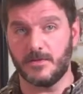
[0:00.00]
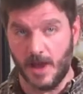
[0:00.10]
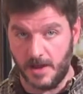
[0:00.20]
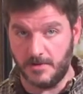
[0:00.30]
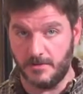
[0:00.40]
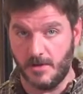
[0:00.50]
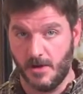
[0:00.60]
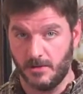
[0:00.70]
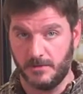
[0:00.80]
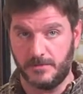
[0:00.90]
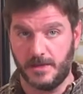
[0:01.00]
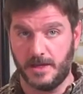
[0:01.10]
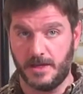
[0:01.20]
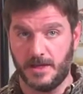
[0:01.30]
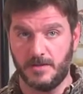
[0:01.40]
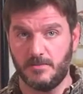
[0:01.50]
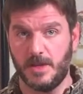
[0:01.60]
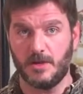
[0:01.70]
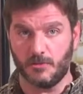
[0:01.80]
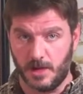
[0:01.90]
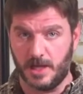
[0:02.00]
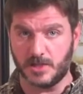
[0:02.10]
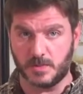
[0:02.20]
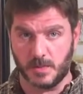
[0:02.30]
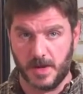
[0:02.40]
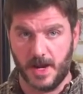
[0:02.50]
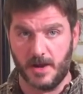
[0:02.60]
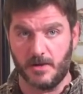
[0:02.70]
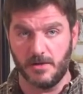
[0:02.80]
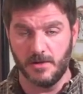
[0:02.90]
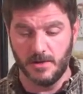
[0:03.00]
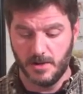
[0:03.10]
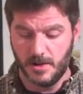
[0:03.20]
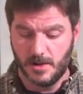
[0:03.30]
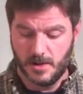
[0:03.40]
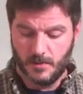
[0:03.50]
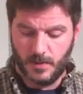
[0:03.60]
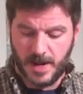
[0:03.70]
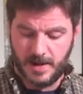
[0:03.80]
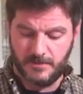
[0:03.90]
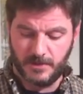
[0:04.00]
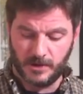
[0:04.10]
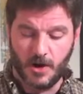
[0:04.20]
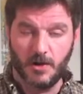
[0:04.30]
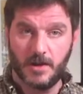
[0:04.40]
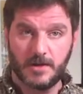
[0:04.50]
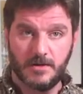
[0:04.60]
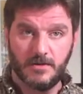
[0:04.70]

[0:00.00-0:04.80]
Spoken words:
gotten all of the ingredients prepared, we have the garlic,